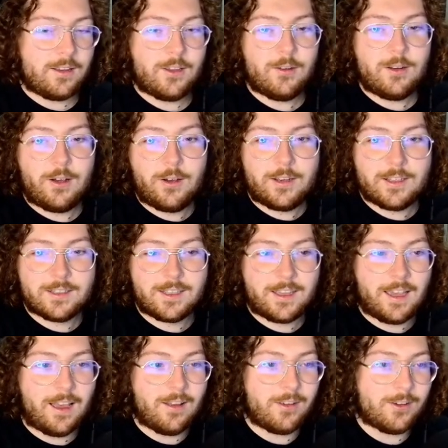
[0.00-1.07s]
You know it doesn't
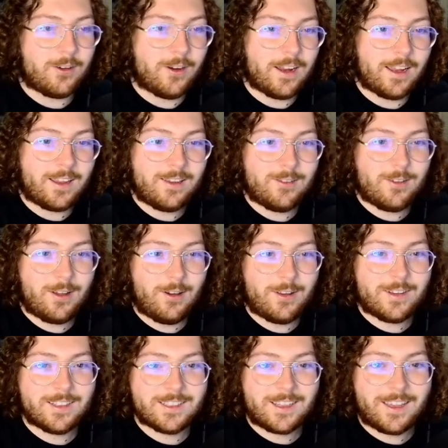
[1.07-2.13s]
count, Craig. You know it
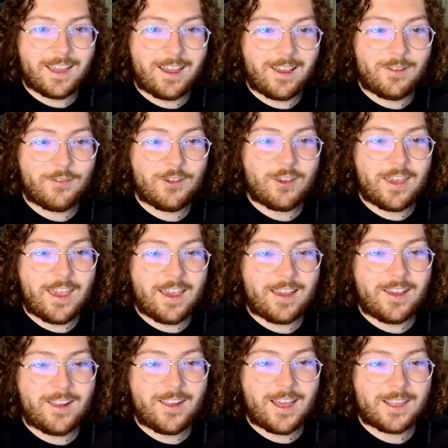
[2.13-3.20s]
doesn't count. If you can't
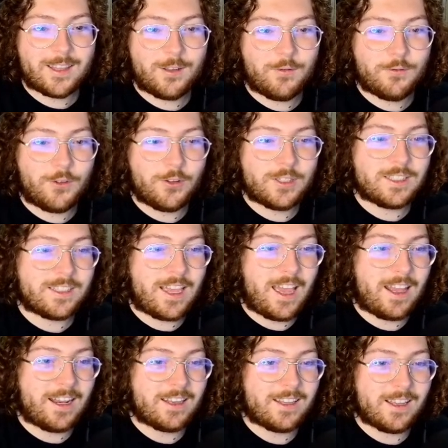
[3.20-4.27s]
collect the full
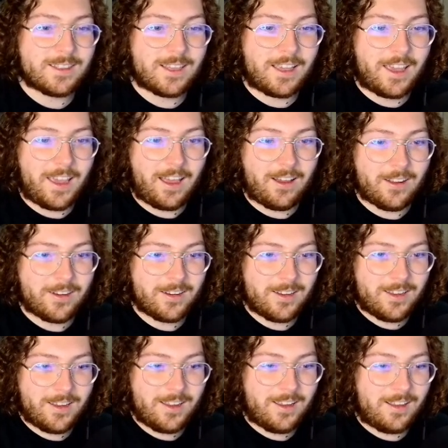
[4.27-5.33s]
set, it doesn't count.
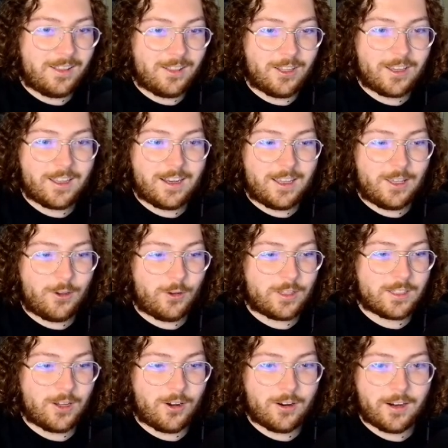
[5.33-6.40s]
Looking at you,
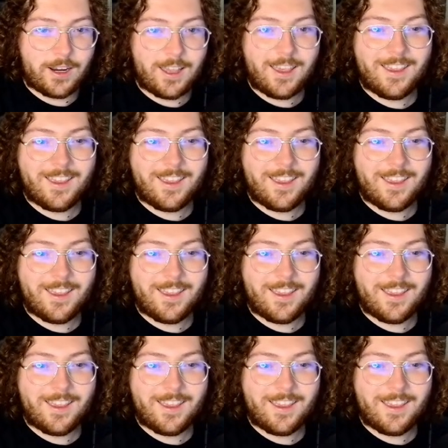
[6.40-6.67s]
Atari.